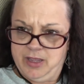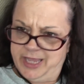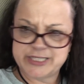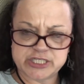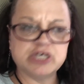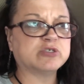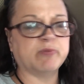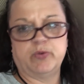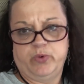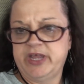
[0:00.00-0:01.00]
Excuse
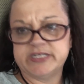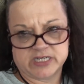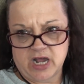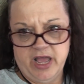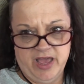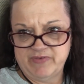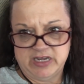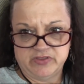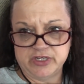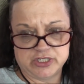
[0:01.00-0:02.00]
me, we did not have
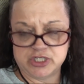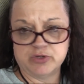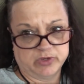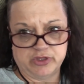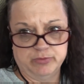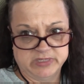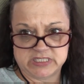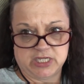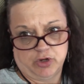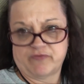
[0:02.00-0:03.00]
anything to do with you
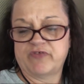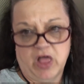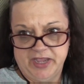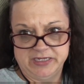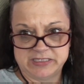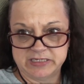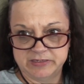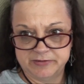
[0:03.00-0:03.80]
missing your flight.